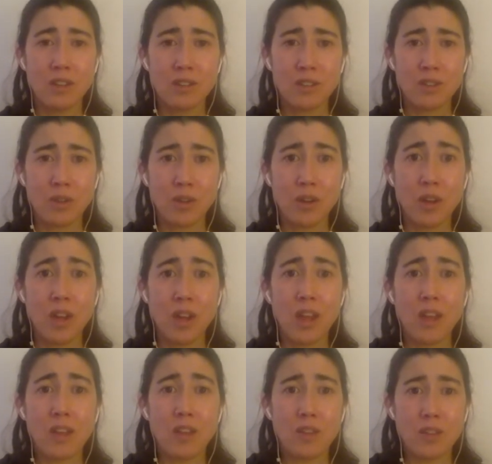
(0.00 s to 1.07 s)
So
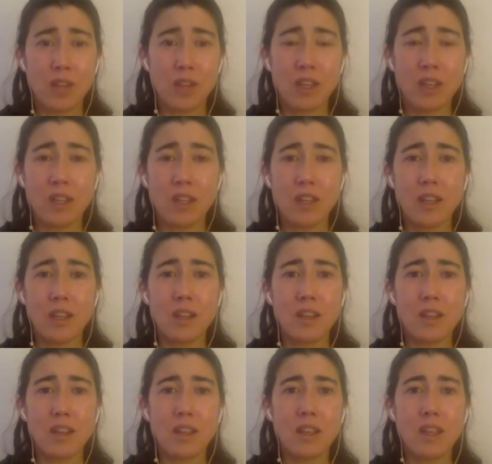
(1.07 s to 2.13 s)
you're going to
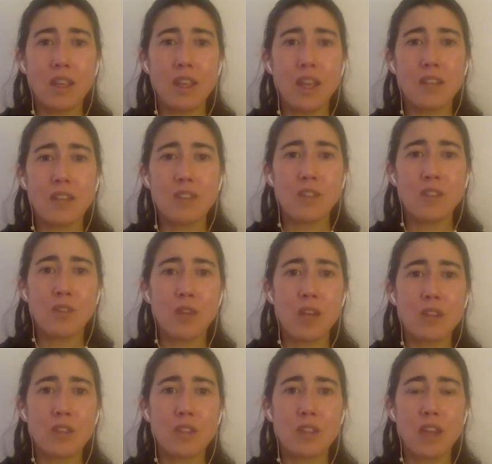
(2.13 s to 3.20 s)
engage the
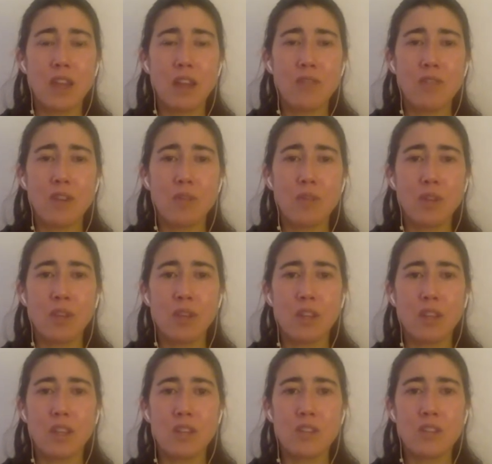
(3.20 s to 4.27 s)
thoracic diaphragm on
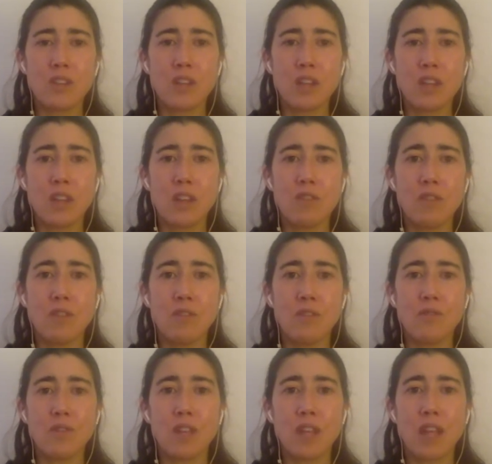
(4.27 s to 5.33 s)
inhalation, and then
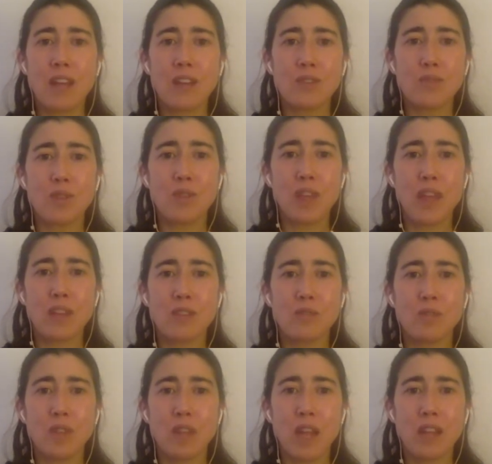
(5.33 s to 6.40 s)
relax, relax,
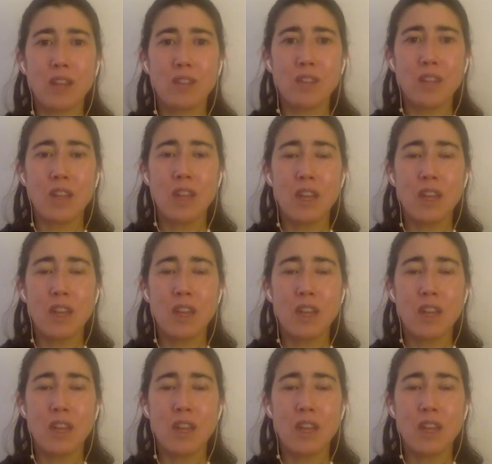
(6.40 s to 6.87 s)
relax it